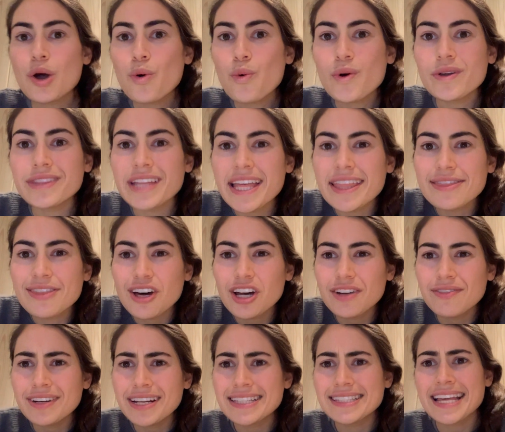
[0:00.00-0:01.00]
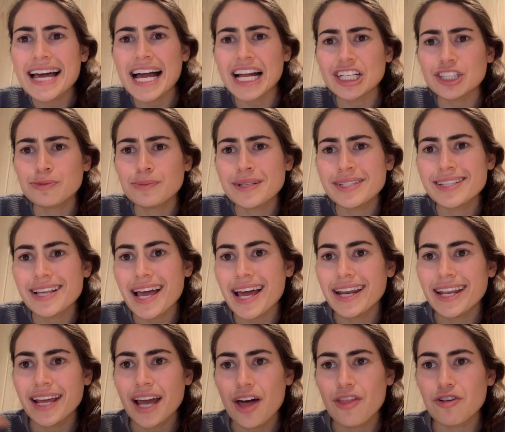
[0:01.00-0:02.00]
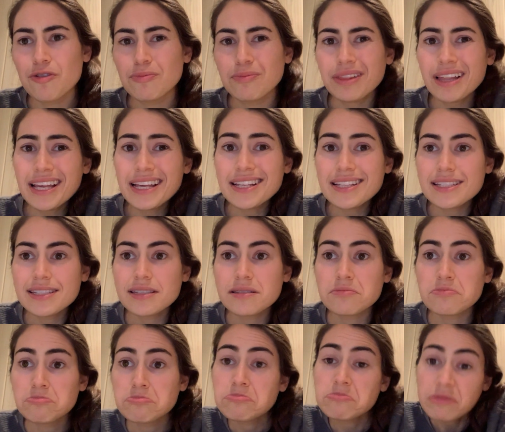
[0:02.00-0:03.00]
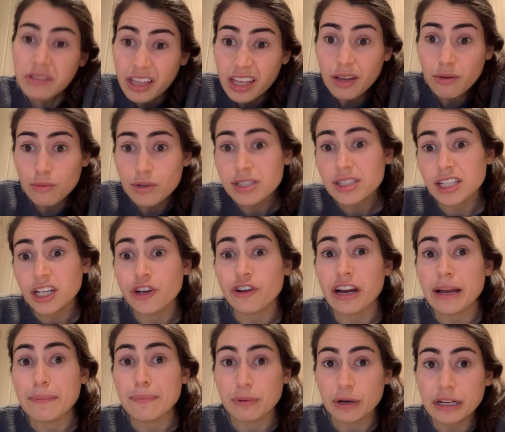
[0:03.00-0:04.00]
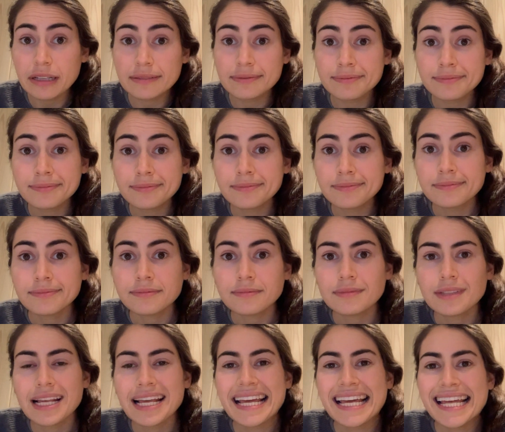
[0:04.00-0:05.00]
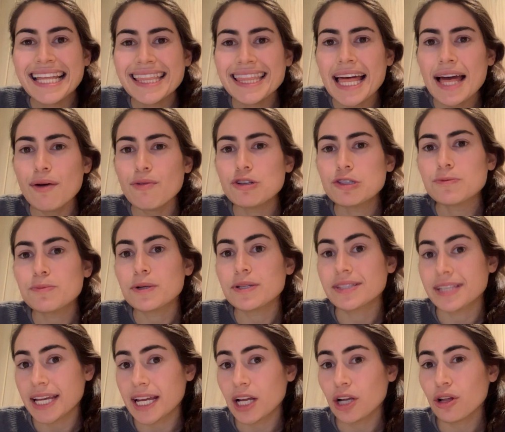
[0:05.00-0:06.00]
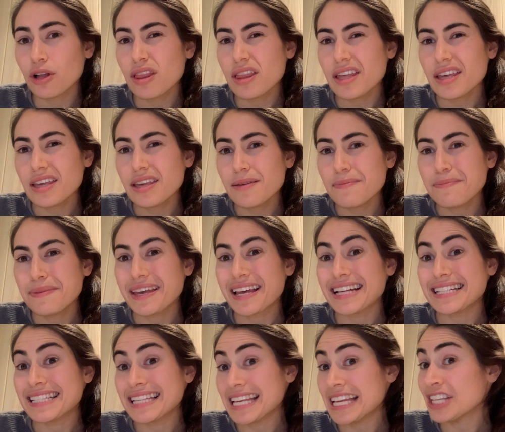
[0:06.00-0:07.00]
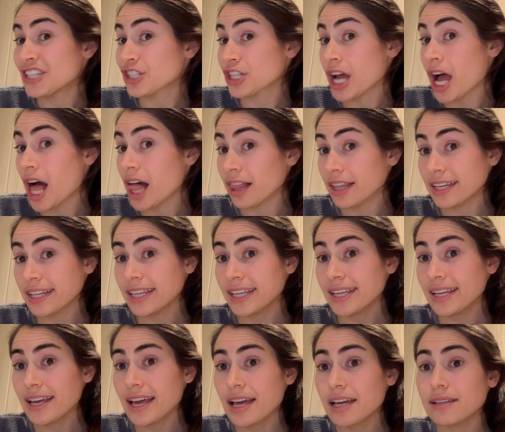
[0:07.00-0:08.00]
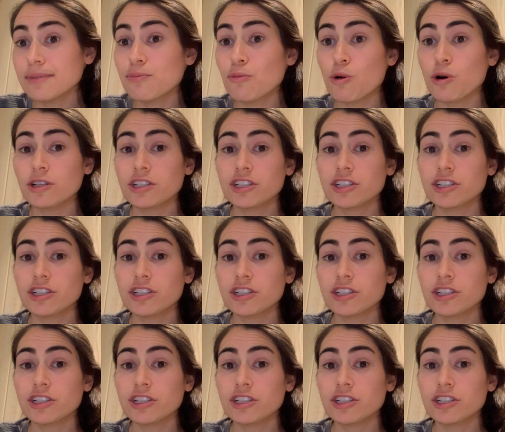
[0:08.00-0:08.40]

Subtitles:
When they thought of an attachment to any other place, it was to Great Britain. That was particularly because each colony had more